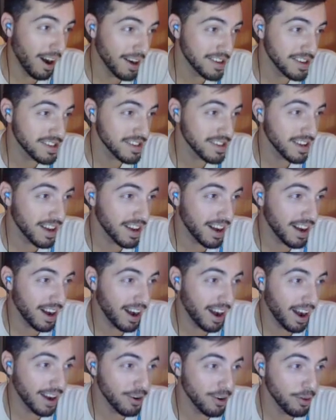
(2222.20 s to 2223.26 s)
honestly,
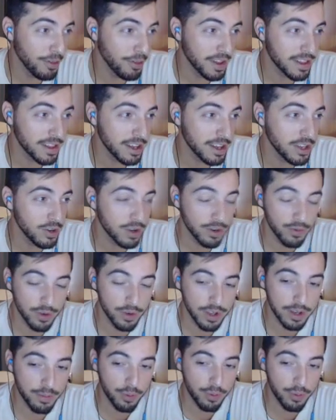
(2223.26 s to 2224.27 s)
I don't think that you can really